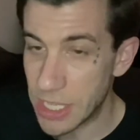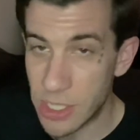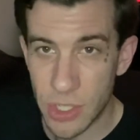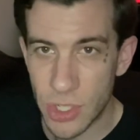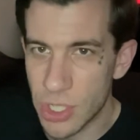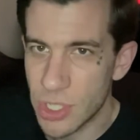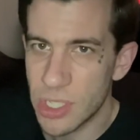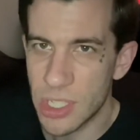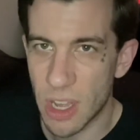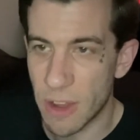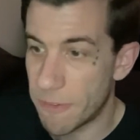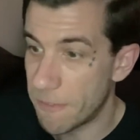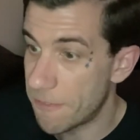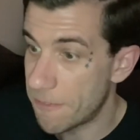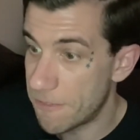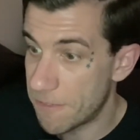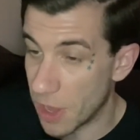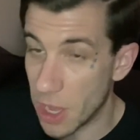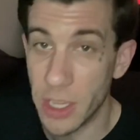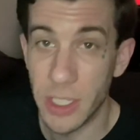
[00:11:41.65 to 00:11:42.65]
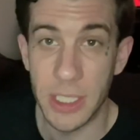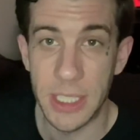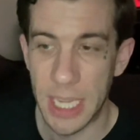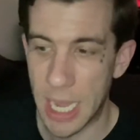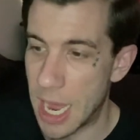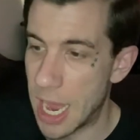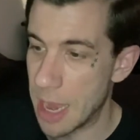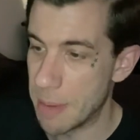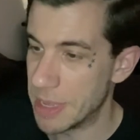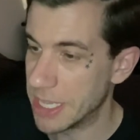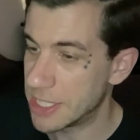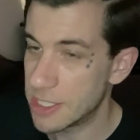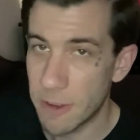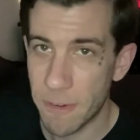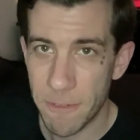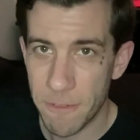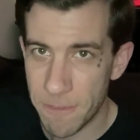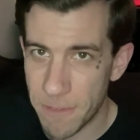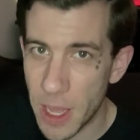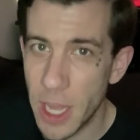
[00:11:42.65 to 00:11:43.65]
It's just a fun time. It's
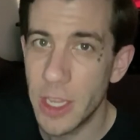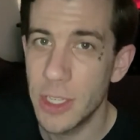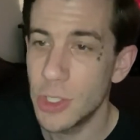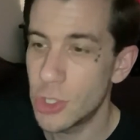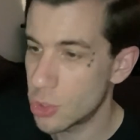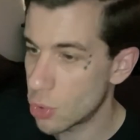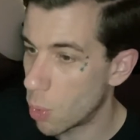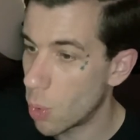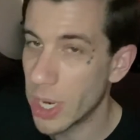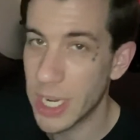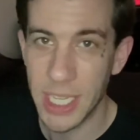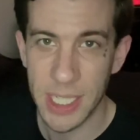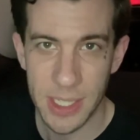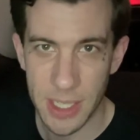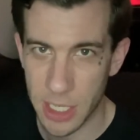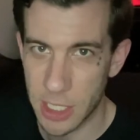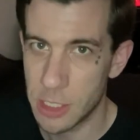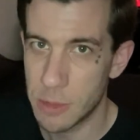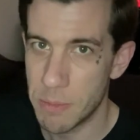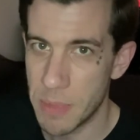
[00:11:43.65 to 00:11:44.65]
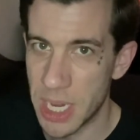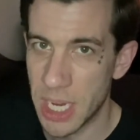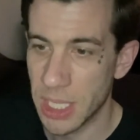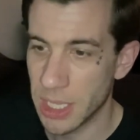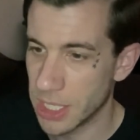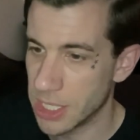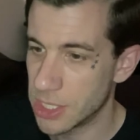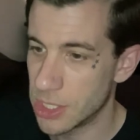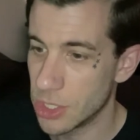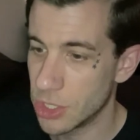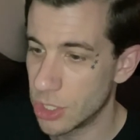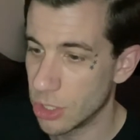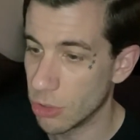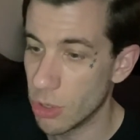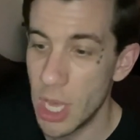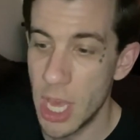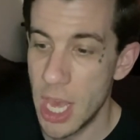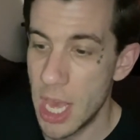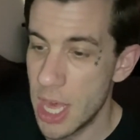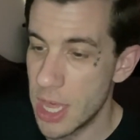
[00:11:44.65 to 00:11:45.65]
a fun 26-minute listen to.